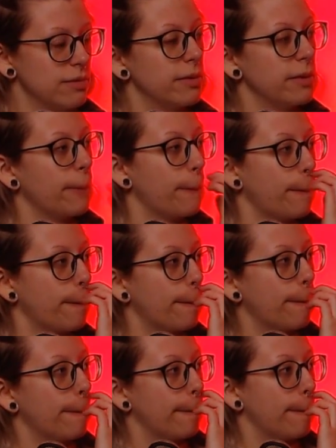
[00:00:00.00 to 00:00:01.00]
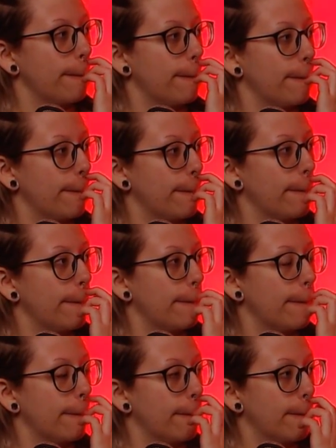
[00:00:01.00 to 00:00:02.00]

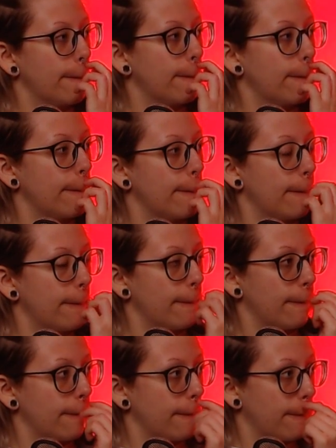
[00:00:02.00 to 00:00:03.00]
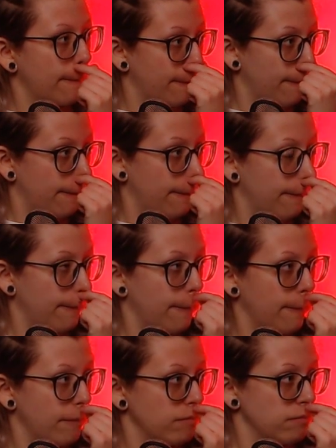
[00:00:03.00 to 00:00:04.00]

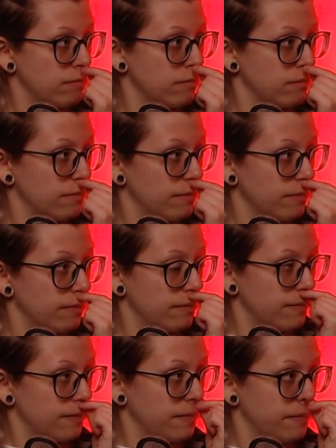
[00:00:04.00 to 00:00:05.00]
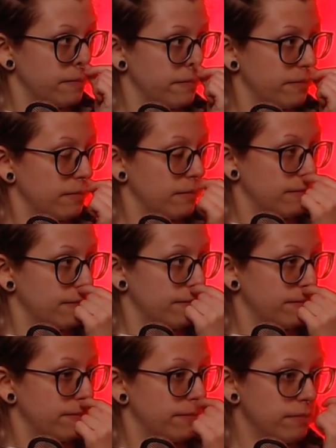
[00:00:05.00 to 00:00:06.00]

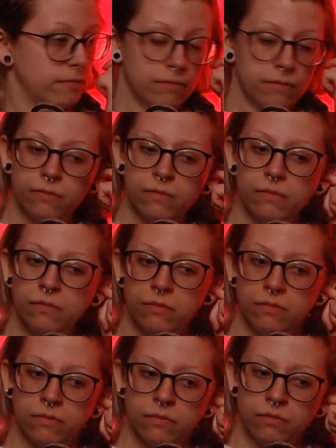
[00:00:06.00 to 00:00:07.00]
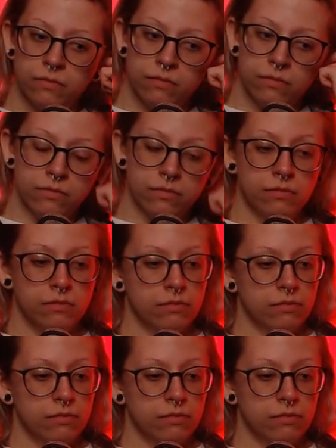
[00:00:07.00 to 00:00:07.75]
(not speaking)